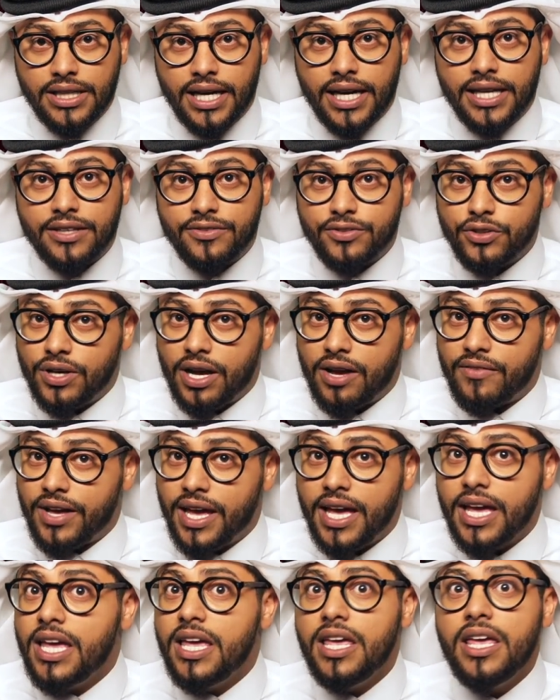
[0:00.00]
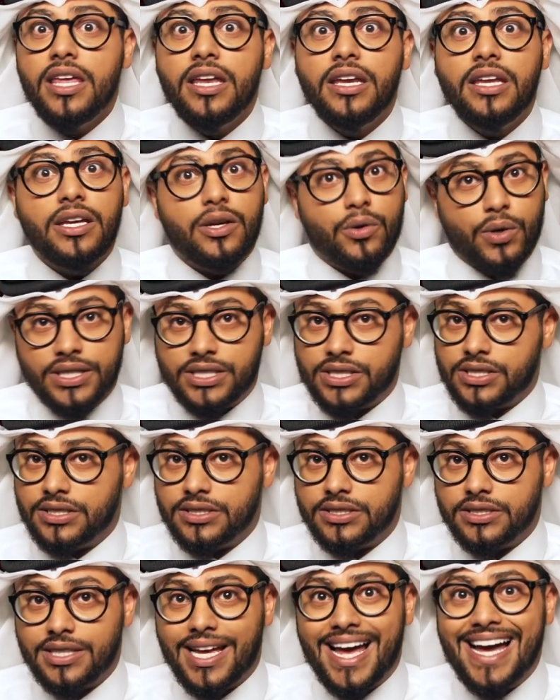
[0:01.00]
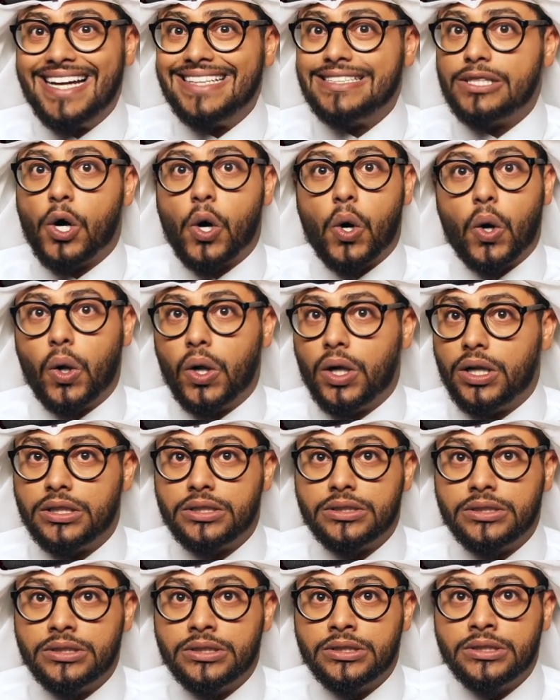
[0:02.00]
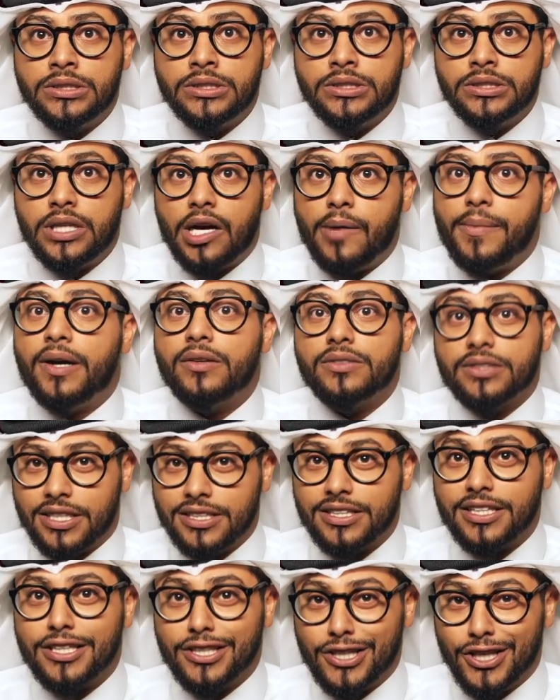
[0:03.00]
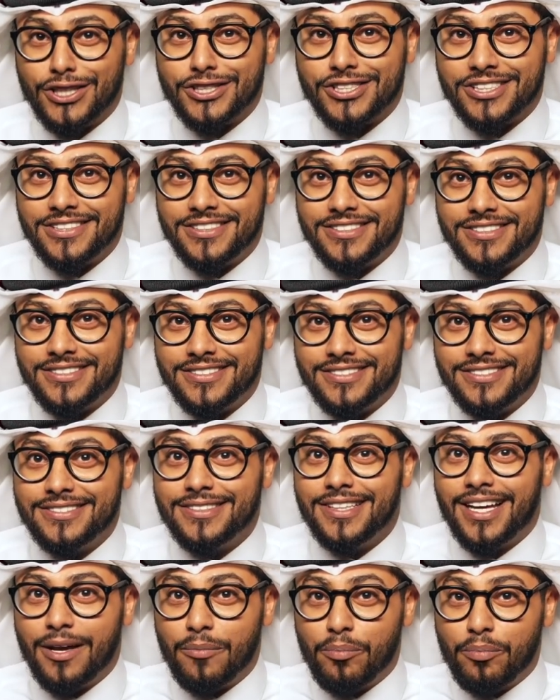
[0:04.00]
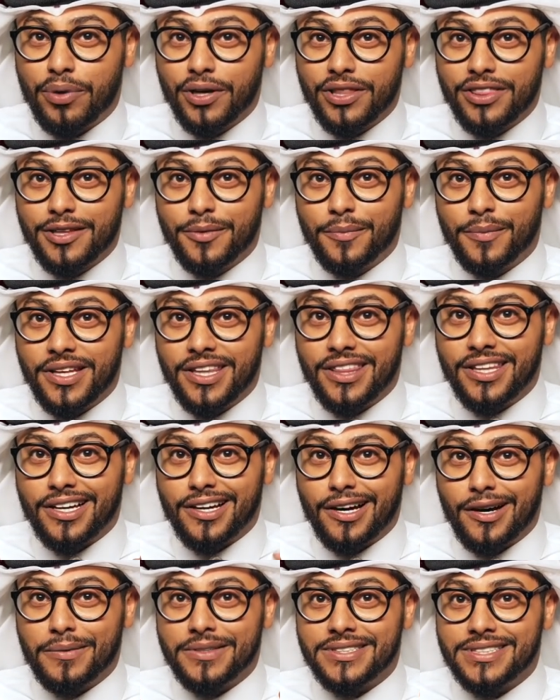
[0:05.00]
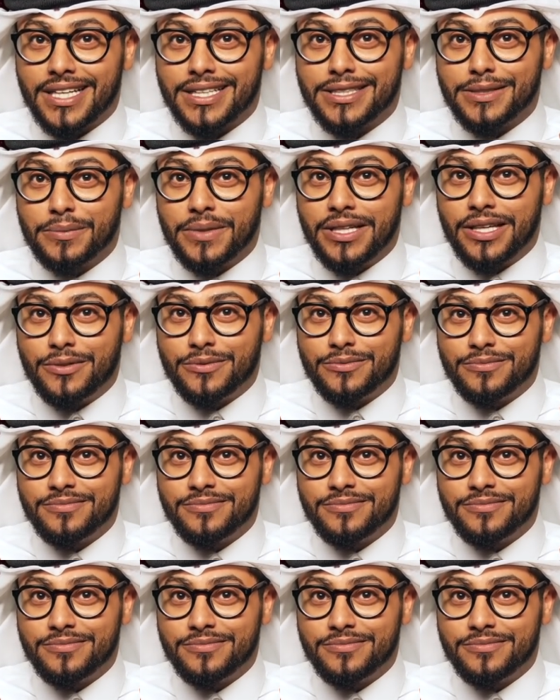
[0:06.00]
And if you have any questions at all, about Qatari culture? Put them in the comment section below.